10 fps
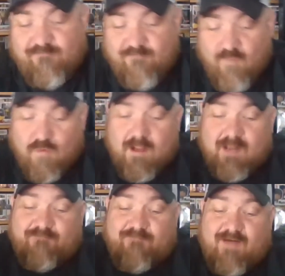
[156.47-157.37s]
Four
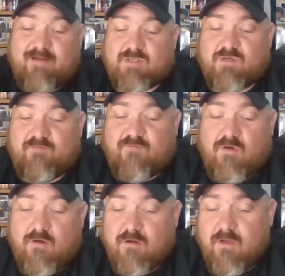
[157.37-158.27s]
out of five so
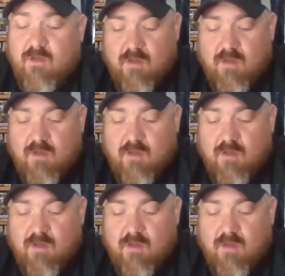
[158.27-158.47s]
far.